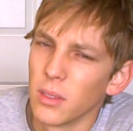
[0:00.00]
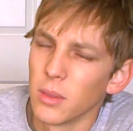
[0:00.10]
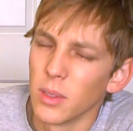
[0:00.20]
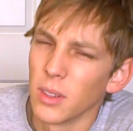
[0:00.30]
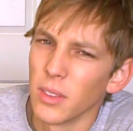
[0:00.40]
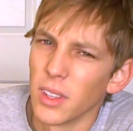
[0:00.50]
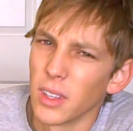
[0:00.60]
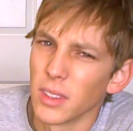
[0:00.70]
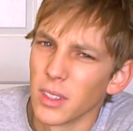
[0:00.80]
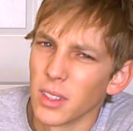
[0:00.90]
whatever the
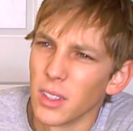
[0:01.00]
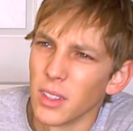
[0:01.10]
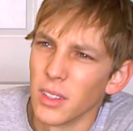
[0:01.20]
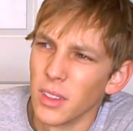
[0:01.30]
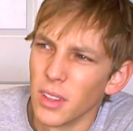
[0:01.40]
heck they're called,